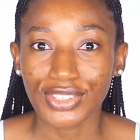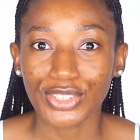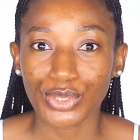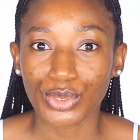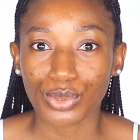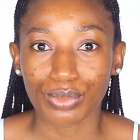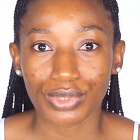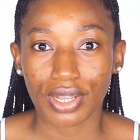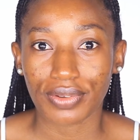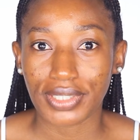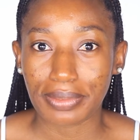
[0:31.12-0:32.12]
due to
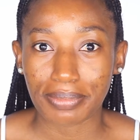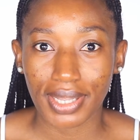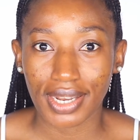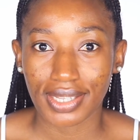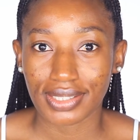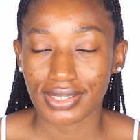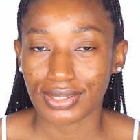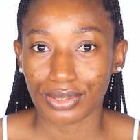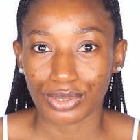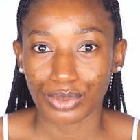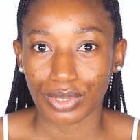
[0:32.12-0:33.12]
hormonal imbalance,
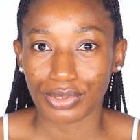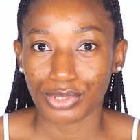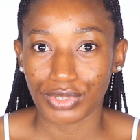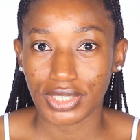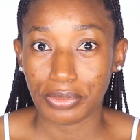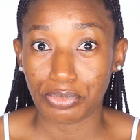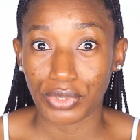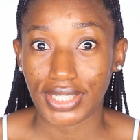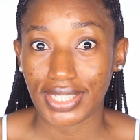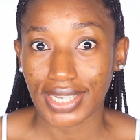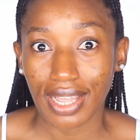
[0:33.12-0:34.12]
so I was really
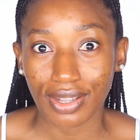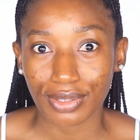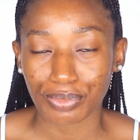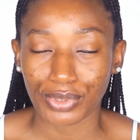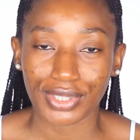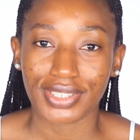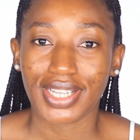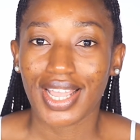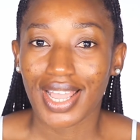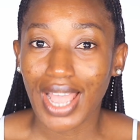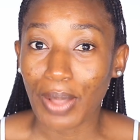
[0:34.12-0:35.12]
breaking out, but
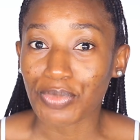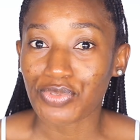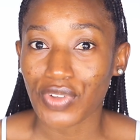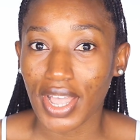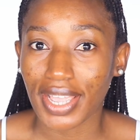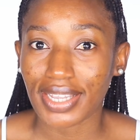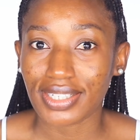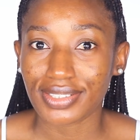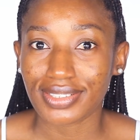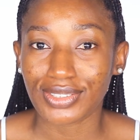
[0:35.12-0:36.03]
I'm fine.